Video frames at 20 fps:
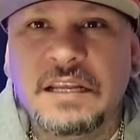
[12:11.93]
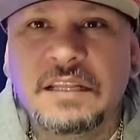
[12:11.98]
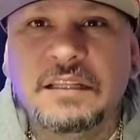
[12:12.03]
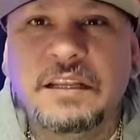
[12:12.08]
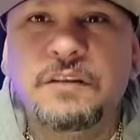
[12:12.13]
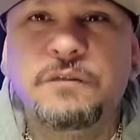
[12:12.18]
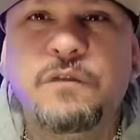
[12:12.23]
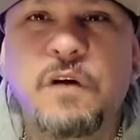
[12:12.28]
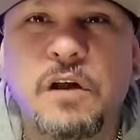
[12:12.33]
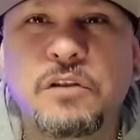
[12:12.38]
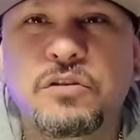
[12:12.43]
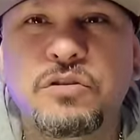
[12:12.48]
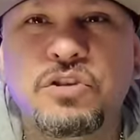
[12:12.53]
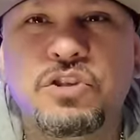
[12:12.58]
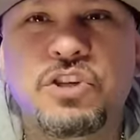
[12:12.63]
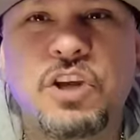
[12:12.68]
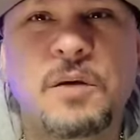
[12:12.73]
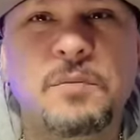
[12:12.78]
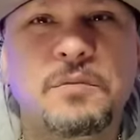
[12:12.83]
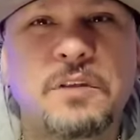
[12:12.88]
These vaulters
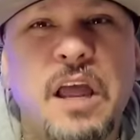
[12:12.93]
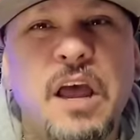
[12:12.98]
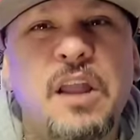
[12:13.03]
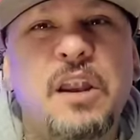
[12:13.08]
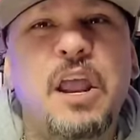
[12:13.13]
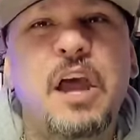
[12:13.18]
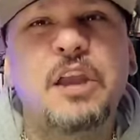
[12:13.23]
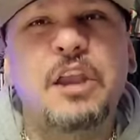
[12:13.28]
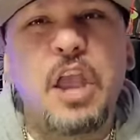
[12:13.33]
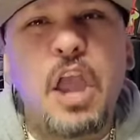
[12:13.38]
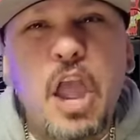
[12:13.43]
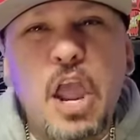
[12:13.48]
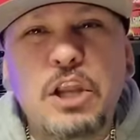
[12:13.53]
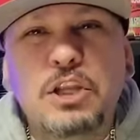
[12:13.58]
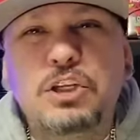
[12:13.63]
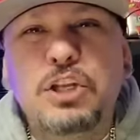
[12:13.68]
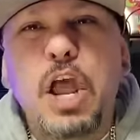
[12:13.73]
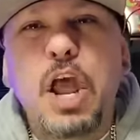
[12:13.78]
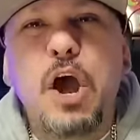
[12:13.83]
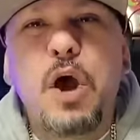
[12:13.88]
jumped out like,
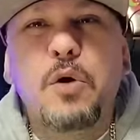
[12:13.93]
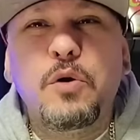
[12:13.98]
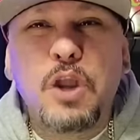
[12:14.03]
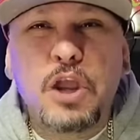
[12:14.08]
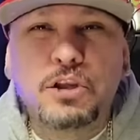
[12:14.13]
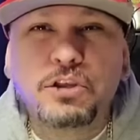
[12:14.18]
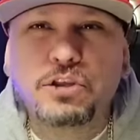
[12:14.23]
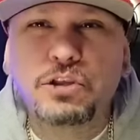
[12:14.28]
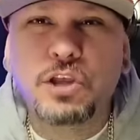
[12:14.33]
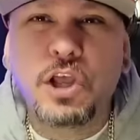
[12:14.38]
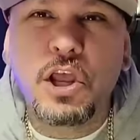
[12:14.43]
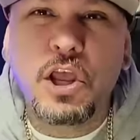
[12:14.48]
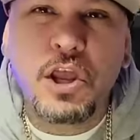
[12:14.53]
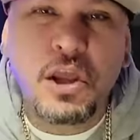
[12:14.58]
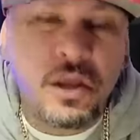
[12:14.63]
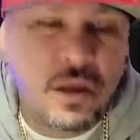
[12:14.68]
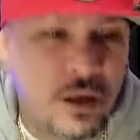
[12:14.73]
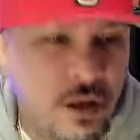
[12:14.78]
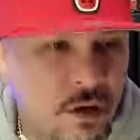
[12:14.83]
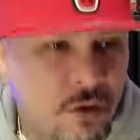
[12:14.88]
A-Town,
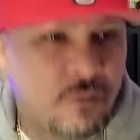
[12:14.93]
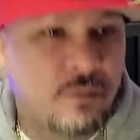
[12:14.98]
S.A.